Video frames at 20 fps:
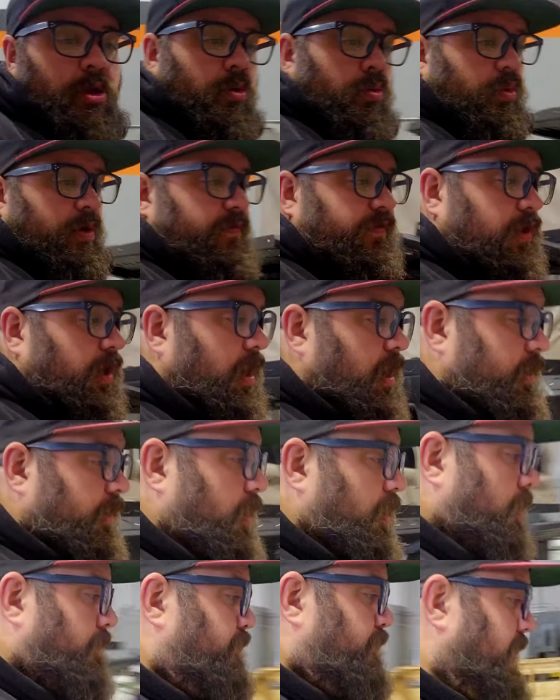We've got
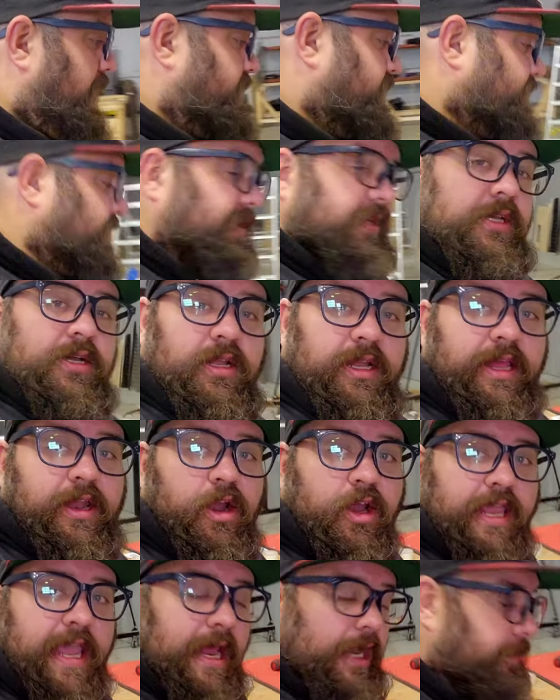our bed seal and
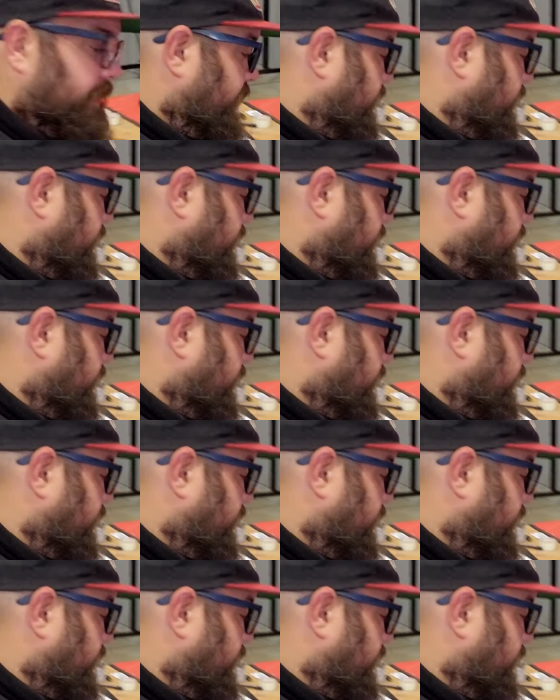our canopy